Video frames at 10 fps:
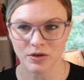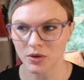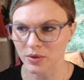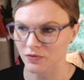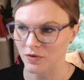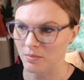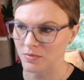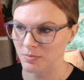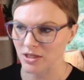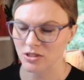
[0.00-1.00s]
going from
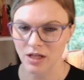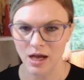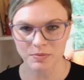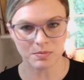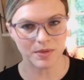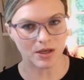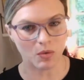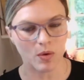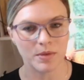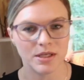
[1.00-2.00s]
special ops and being a
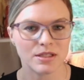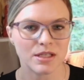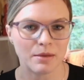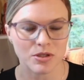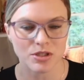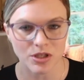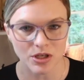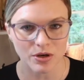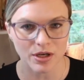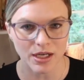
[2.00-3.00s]
woman in
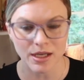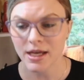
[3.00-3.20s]
cybersecurity.